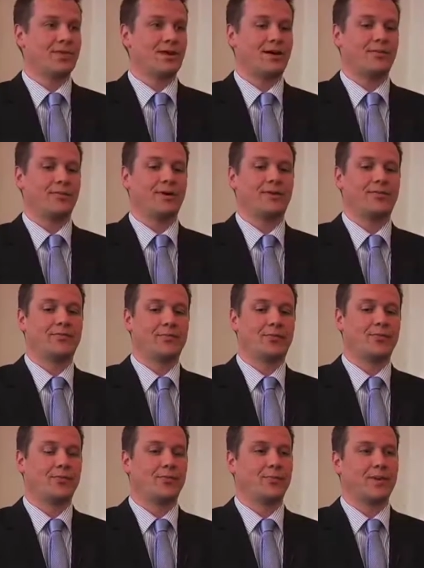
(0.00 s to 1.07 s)
I work
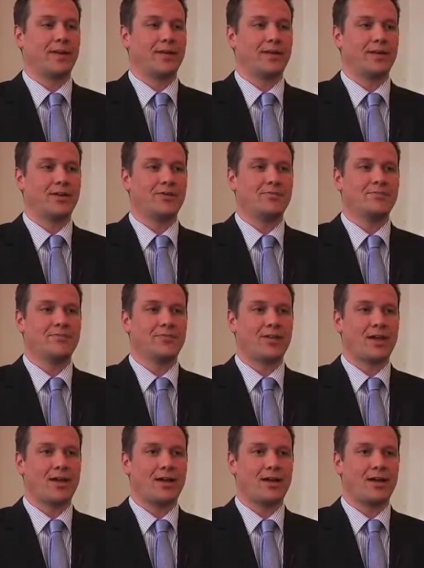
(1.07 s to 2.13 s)
for B&Q.
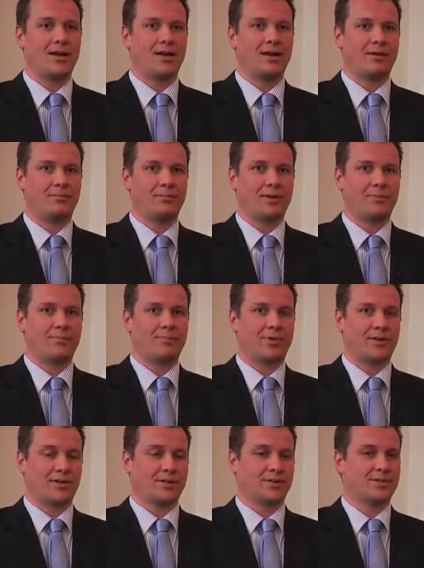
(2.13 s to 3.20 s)
Uh, I'm a
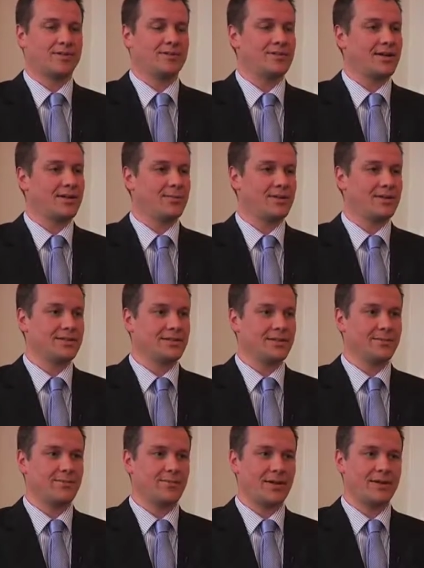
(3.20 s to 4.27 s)
product
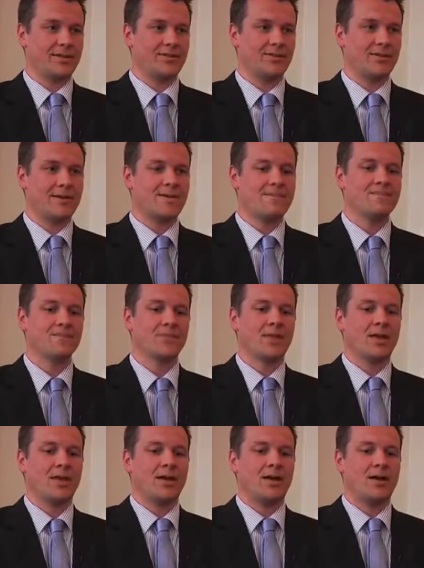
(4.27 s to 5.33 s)
sustainability manager there.
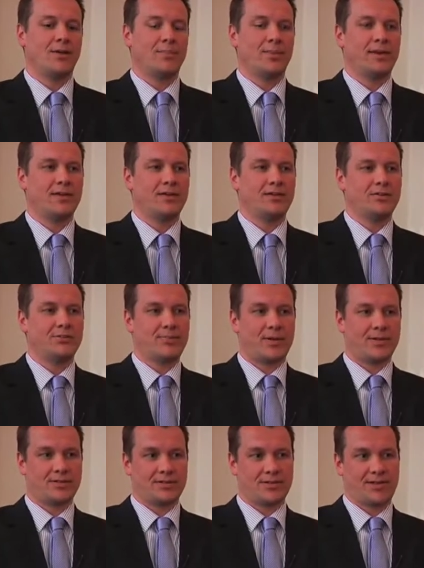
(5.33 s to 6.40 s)
Uh, B&Q is
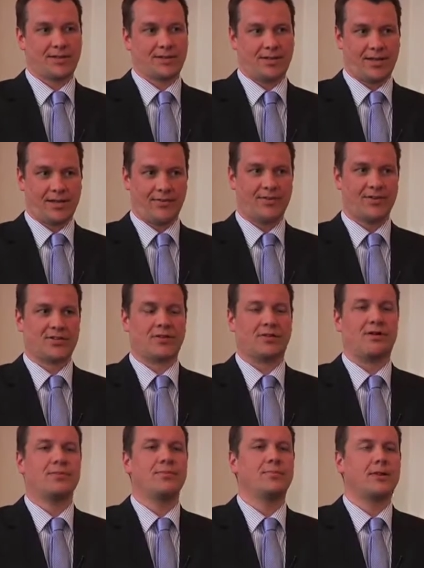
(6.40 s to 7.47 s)
part of the, the Kingfisher
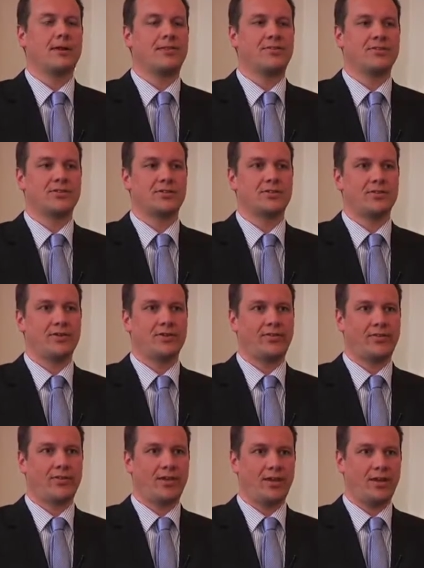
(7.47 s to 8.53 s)
Group. Kingfisher
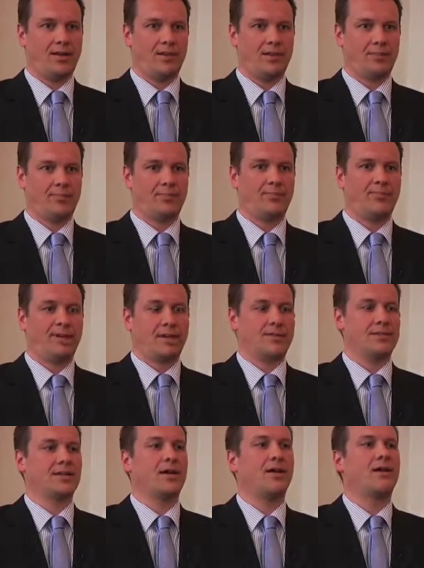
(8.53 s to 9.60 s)
is the,
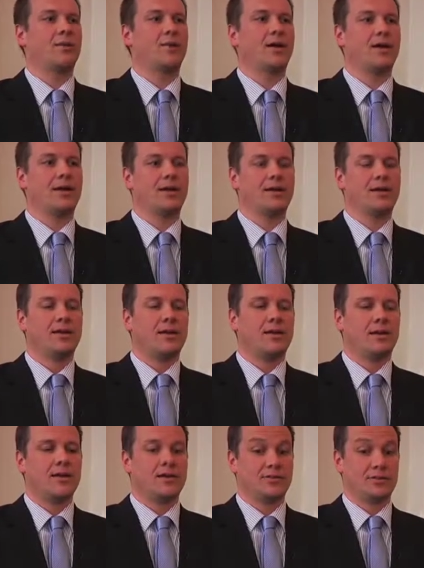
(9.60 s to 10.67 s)
biggest DIY
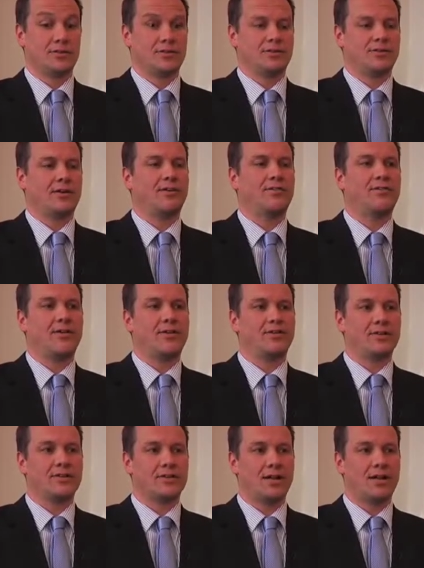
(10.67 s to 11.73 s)
uh, do-it-yourself uh,
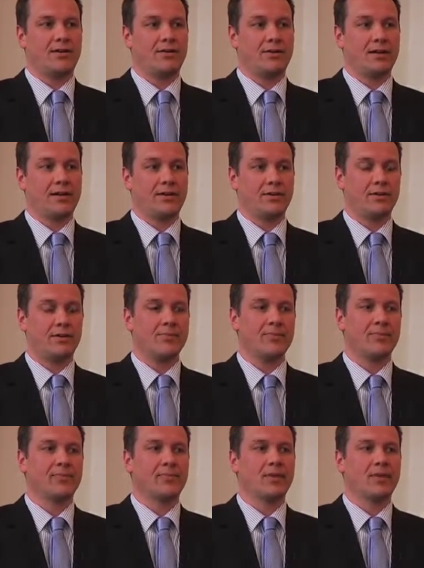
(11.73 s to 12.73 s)
retailer in Europe.